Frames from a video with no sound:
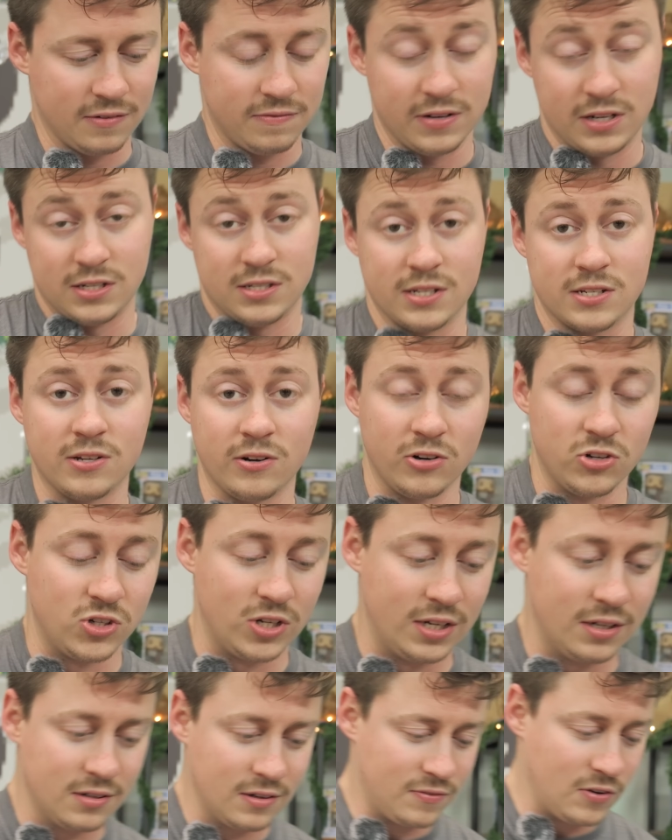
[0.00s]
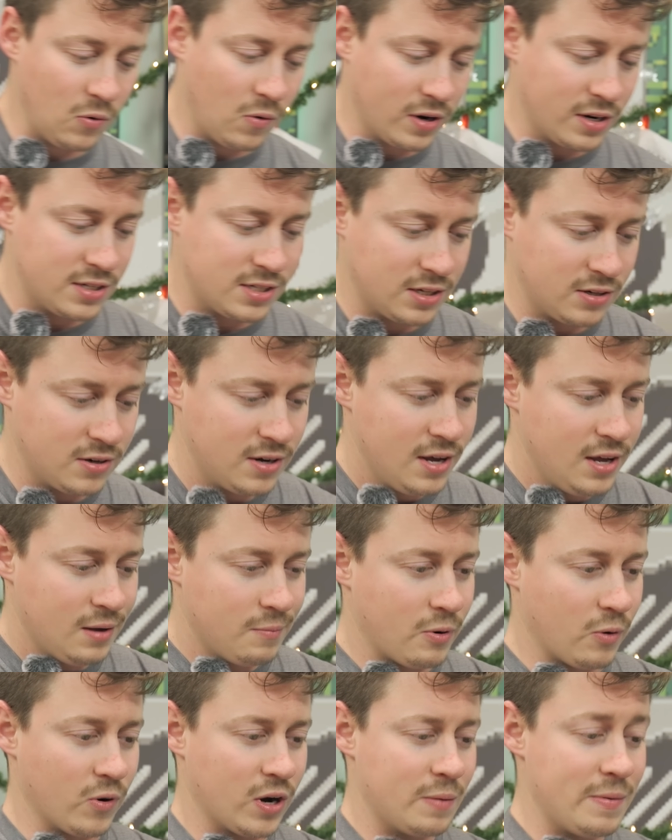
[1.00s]
a 5600G if you wanted to,
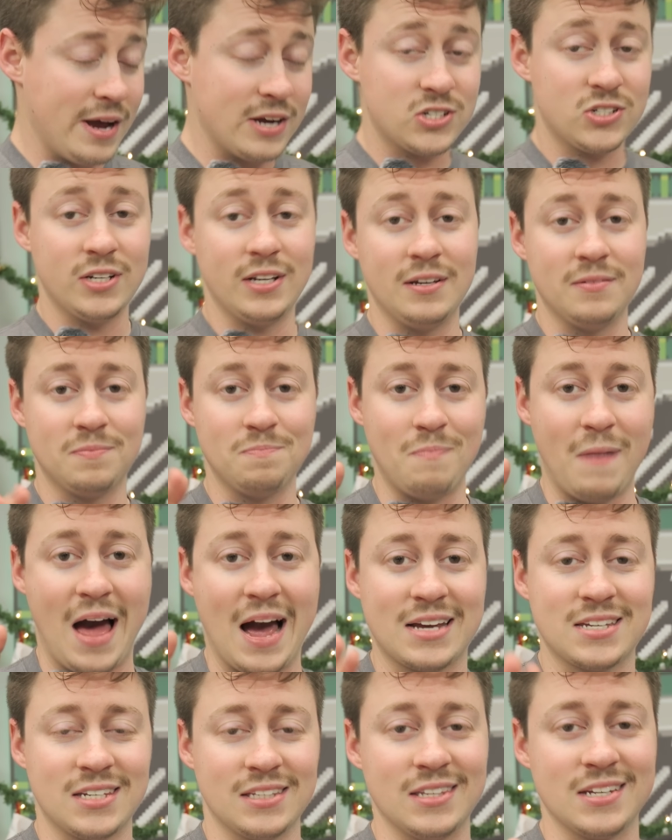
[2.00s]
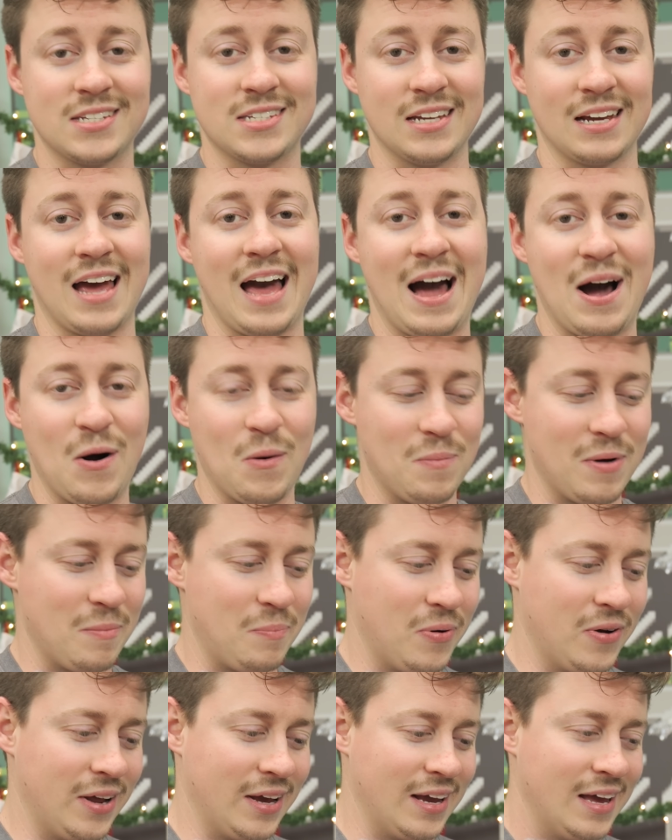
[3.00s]
but we're gonna be actually maxing this thing out by
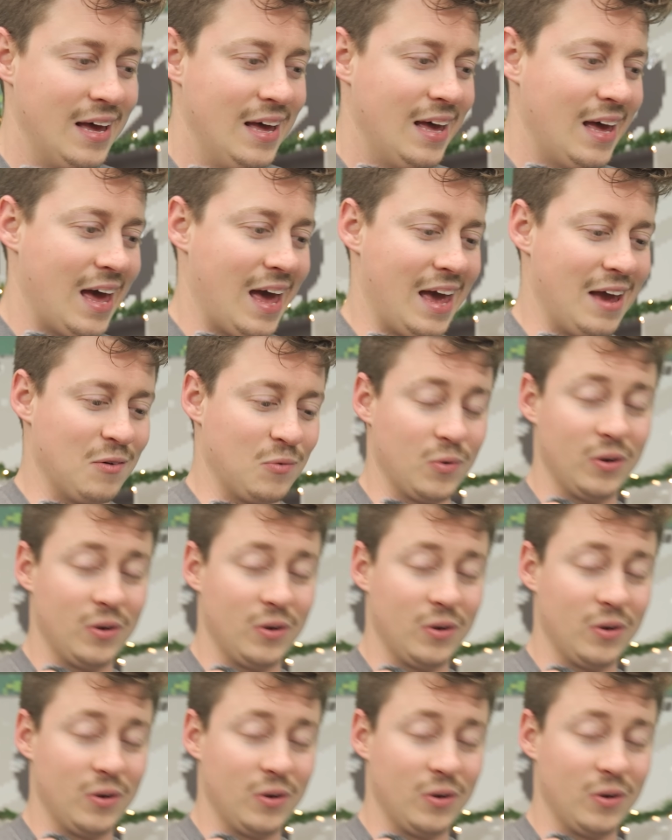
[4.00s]
putting a